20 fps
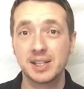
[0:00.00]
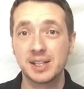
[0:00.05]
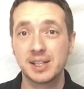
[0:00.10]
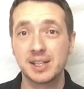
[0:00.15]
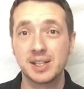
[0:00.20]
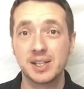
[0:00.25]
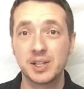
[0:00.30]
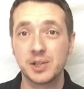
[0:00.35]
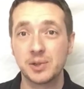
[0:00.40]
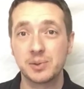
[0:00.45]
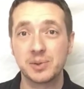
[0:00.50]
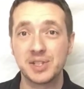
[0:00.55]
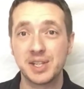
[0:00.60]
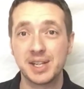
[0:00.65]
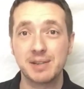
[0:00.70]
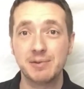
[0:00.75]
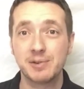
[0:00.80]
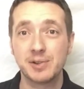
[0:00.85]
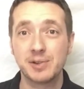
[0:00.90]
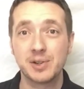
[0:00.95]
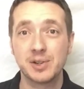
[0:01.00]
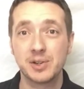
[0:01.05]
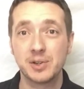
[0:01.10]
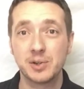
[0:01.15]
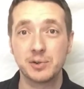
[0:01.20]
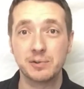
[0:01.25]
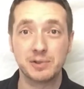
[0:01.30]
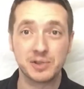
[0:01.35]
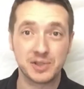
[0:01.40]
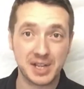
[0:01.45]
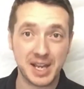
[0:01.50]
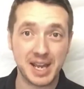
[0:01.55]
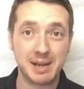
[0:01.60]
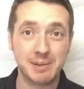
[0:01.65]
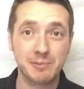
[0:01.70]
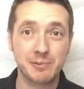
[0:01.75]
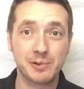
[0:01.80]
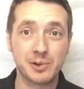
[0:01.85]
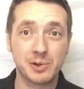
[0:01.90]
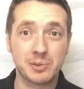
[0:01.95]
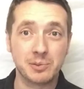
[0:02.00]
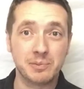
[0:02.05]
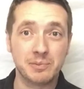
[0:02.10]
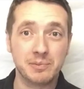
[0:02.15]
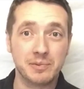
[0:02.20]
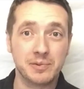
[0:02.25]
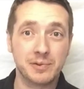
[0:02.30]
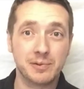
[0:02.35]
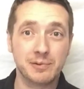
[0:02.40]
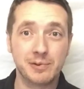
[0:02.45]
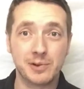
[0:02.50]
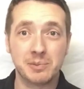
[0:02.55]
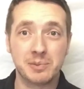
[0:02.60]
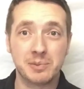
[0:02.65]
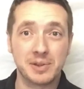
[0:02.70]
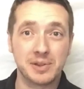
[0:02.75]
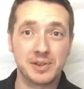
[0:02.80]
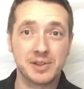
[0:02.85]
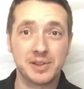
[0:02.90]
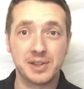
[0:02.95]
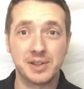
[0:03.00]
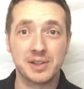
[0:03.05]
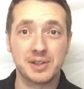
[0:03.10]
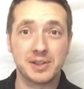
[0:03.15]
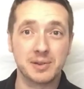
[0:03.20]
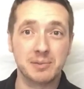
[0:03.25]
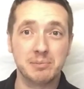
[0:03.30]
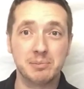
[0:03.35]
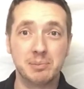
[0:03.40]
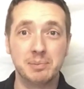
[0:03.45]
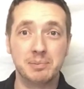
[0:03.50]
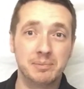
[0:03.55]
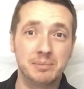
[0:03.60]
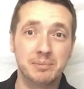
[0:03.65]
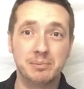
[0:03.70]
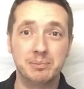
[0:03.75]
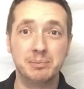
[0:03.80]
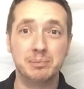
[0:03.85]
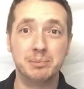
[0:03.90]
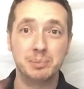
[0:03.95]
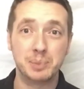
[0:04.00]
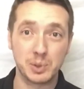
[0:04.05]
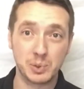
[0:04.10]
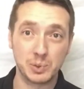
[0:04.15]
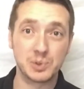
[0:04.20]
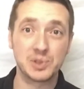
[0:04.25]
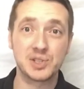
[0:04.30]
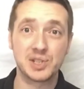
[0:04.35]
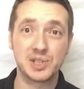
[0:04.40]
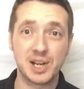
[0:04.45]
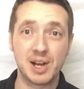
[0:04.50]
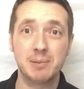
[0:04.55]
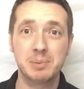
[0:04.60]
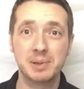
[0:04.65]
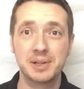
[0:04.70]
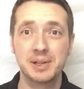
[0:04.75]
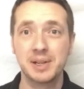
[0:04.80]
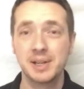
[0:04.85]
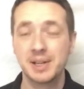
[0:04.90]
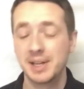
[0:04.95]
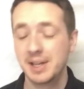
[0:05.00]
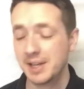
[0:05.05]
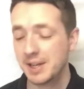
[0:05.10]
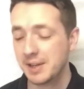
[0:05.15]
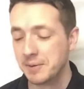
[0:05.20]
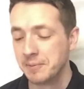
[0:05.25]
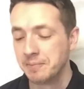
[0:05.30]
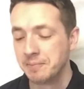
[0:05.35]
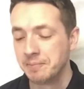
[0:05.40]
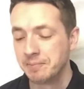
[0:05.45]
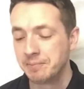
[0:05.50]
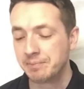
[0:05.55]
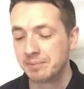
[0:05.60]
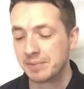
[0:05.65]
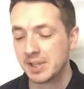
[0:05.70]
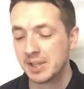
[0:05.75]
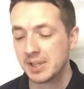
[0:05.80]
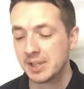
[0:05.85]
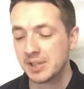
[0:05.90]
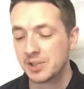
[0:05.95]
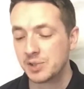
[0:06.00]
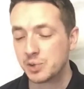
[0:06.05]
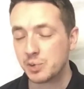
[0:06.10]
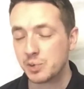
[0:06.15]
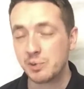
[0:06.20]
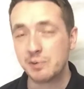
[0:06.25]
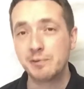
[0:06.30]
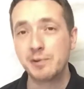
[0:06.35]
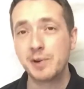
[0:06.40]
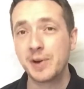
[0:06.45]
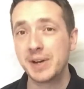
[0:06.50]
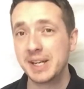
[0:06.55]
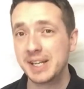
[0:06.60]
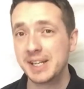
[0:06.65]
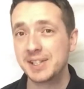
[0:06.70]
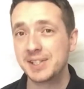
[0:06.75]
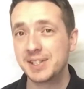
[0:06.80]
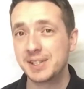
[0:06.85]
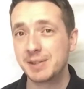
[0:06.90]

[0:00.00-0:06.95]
your receiver over time from the bolt slapping. So a very easy